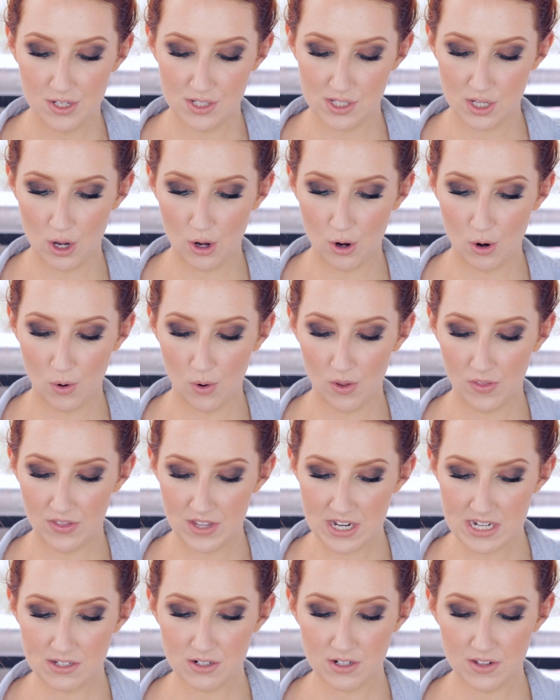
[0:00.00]
So
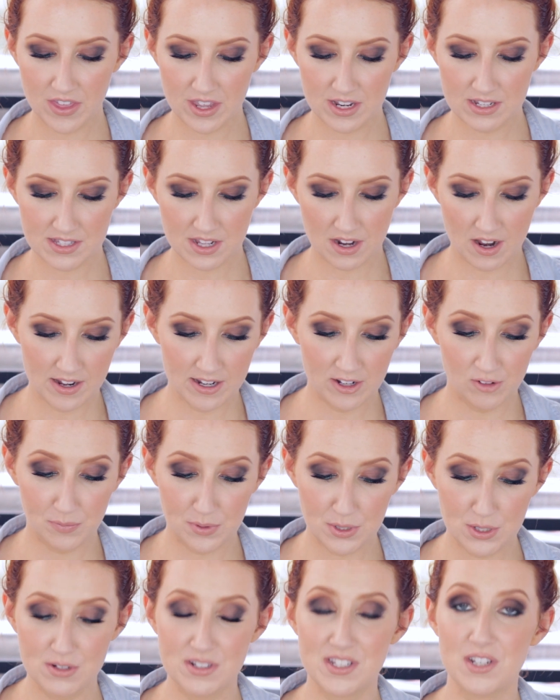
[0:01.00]
these are things that I have
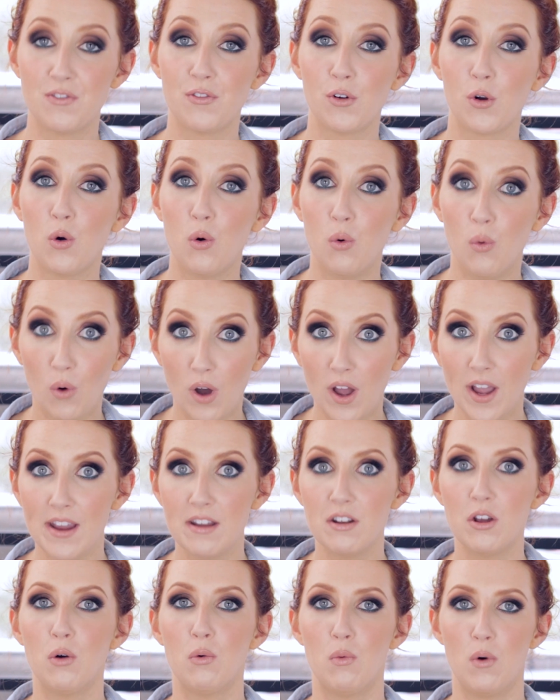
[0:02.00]
been using for
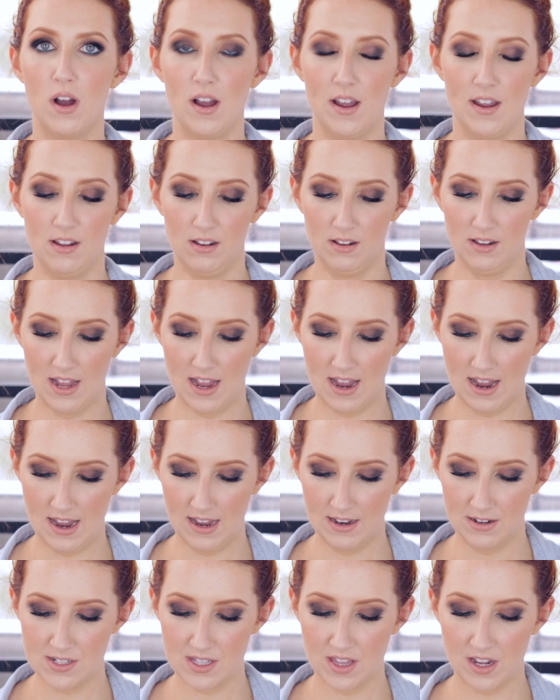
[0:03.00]
quite a while,
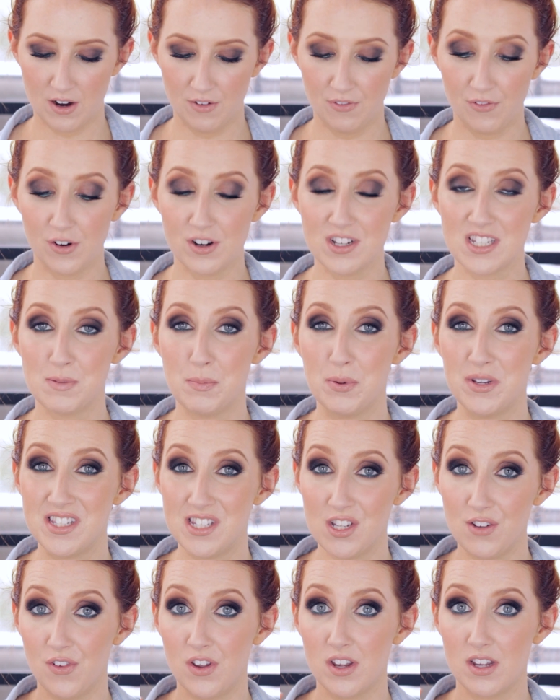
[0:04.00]
and they're for
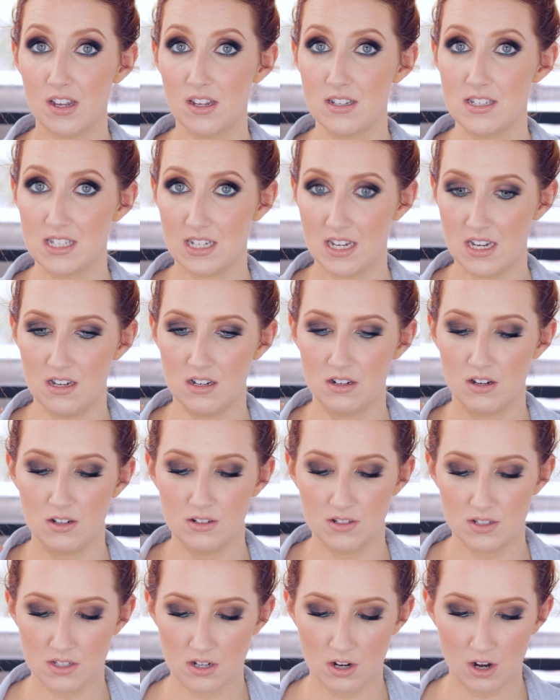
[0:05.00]
specific skin
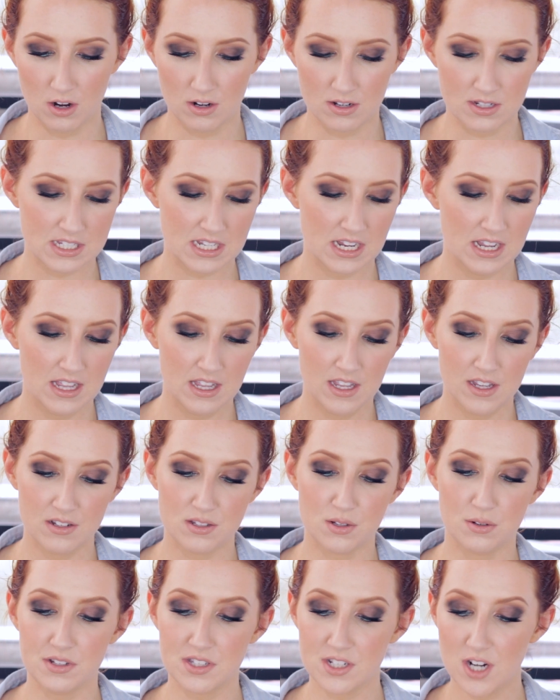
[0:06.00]
concerns.
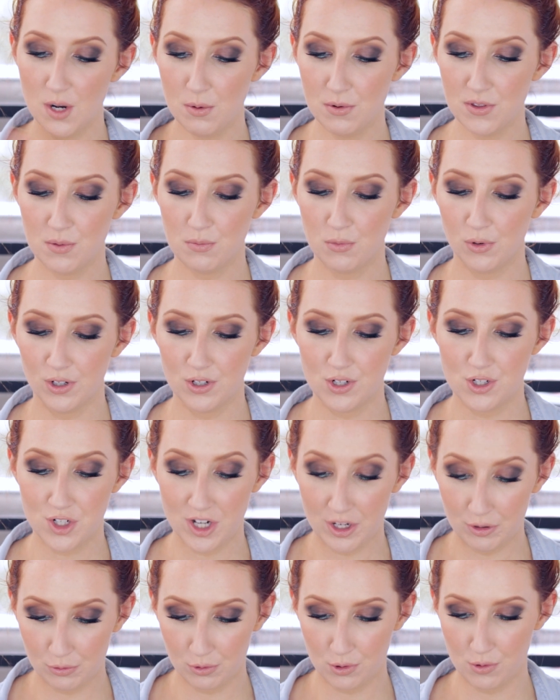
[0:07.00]
So I'll start with the more
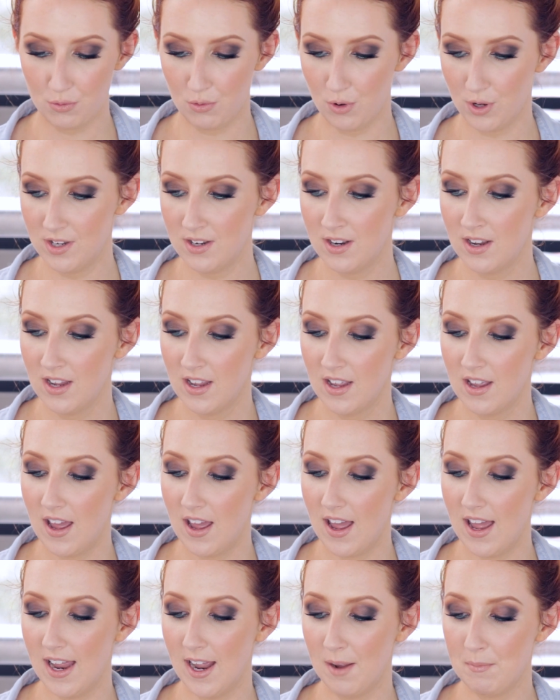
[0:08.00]
general one.
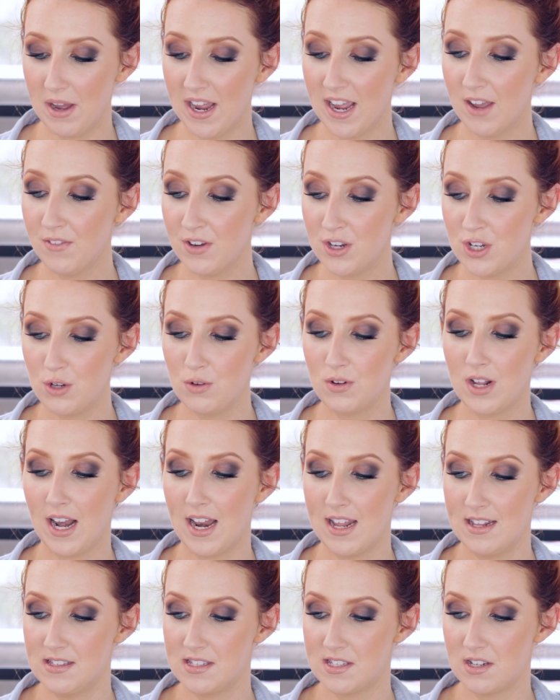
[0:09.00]
I have a new
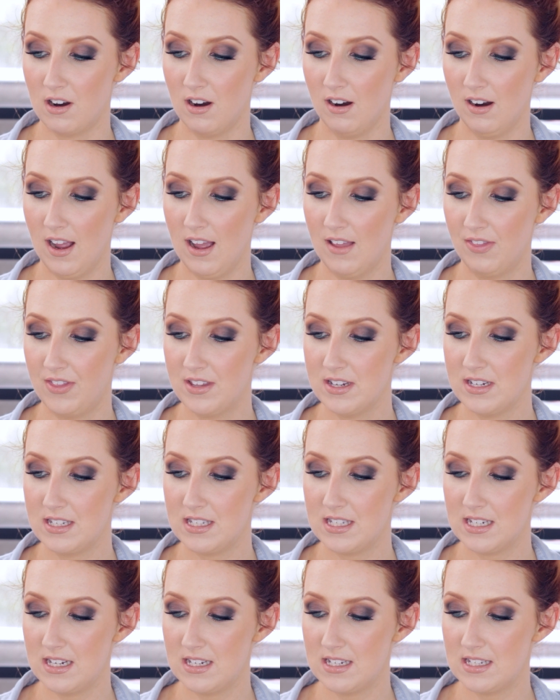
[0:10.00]
cleanser.
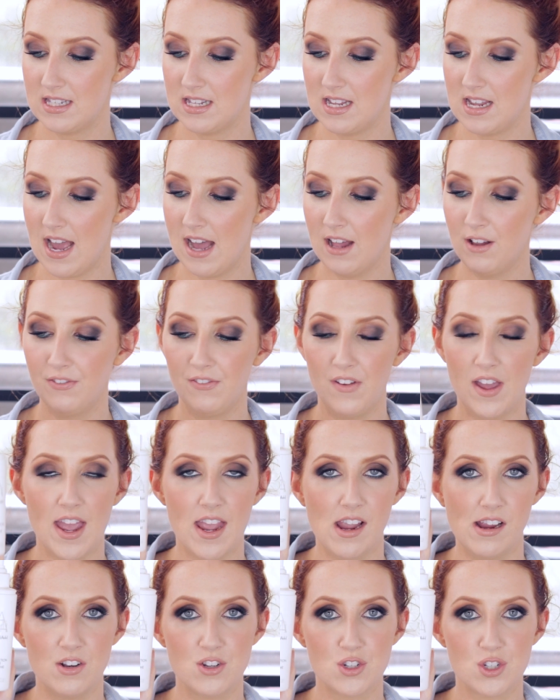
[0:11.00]
This is the Alpha
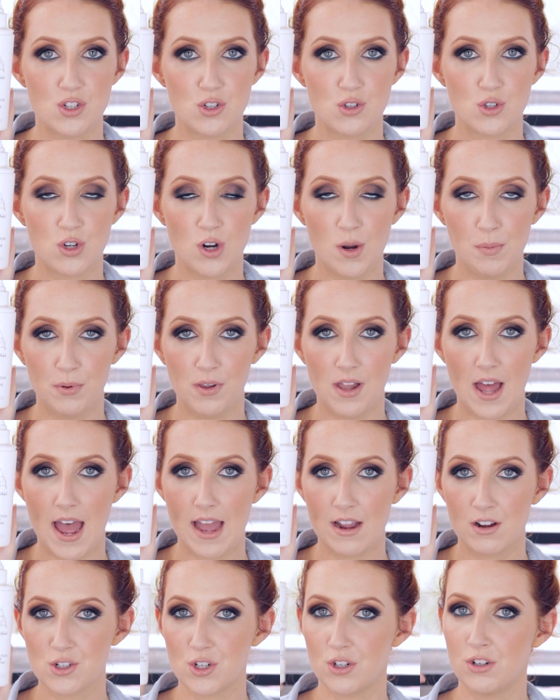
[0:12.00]
8 Triple
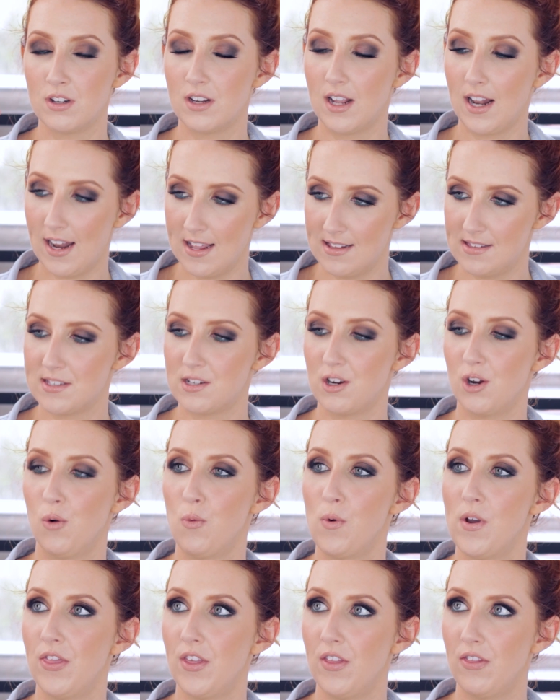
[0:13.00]
Action Cleanser
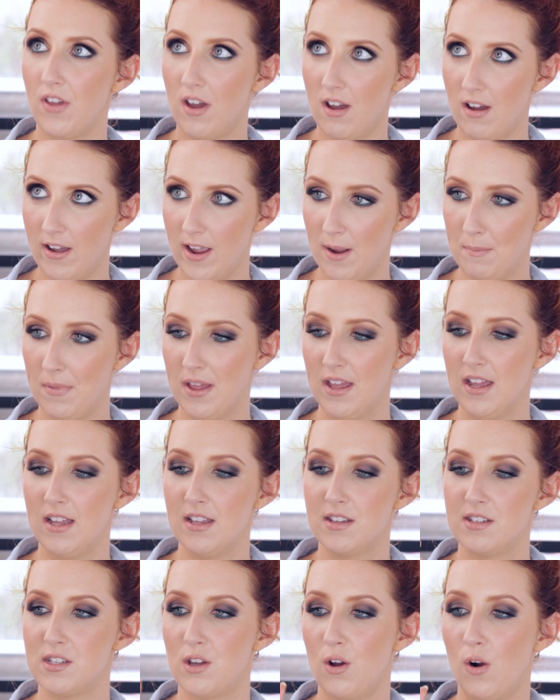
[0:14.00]
with Thyme.
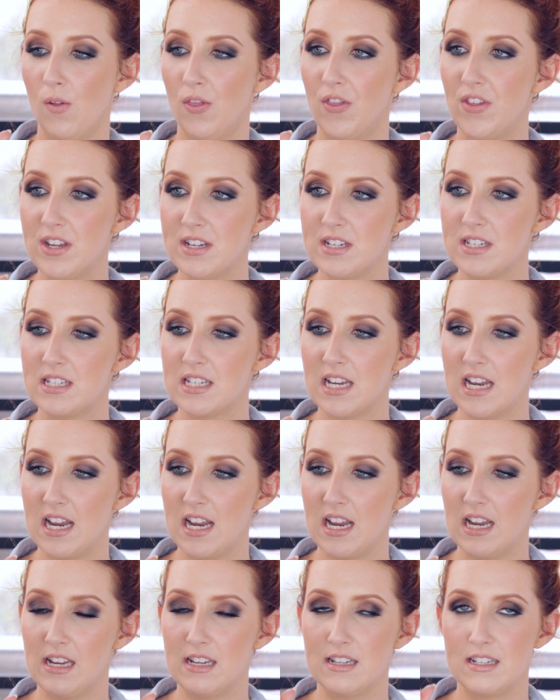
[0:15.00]
So this
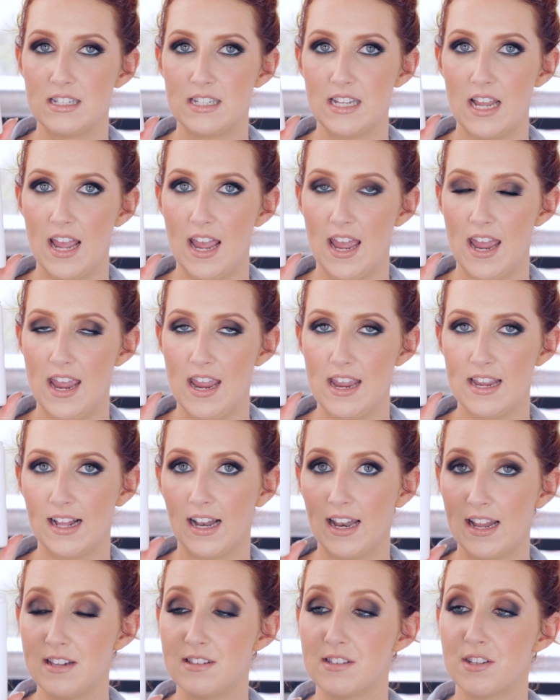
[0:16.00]
is a
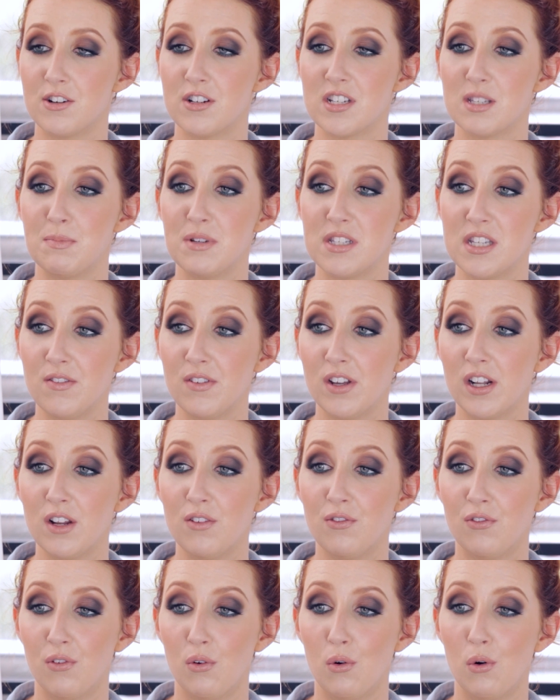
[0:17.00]
cleanser
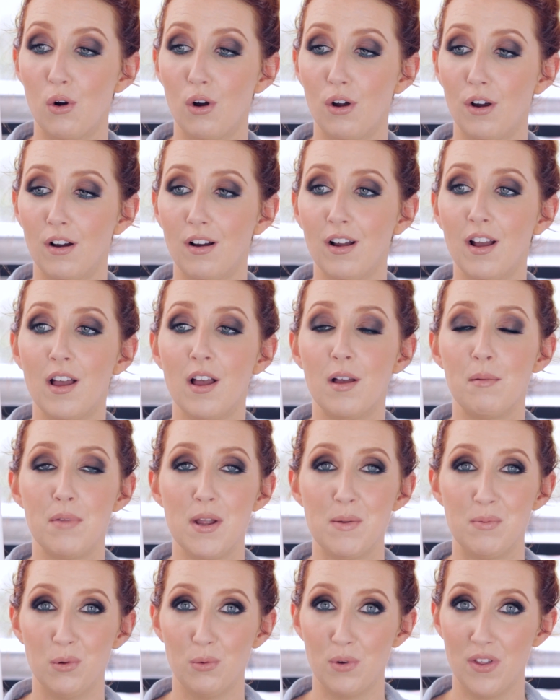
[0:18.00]
specifically for
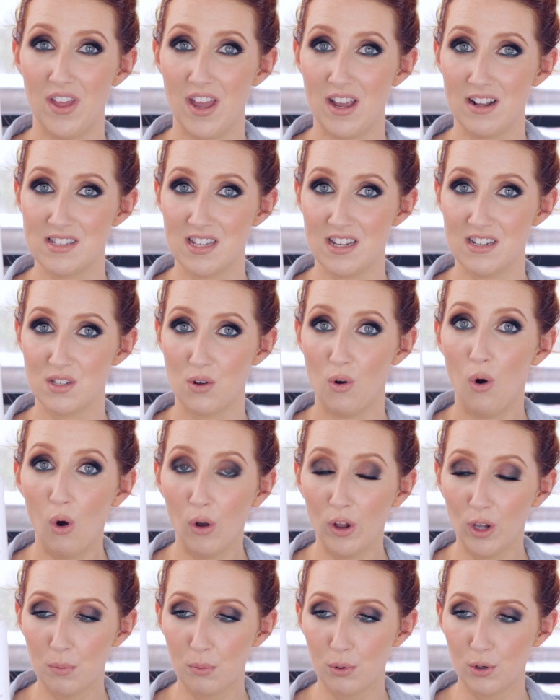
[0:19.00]
people with excess
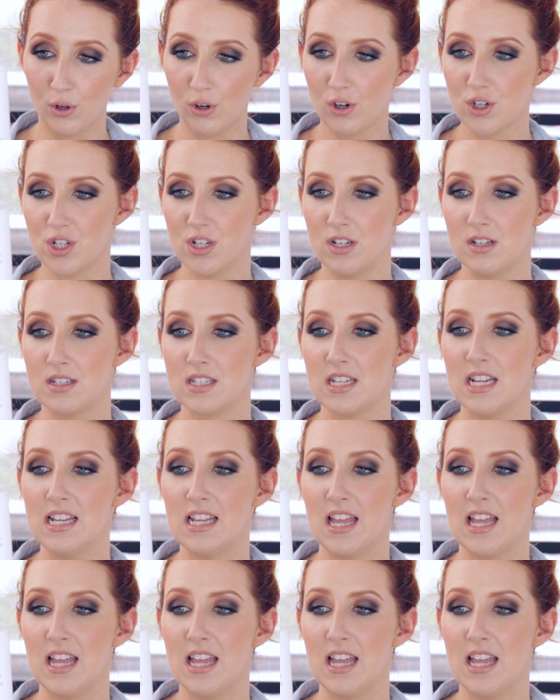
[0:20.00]
oil productions,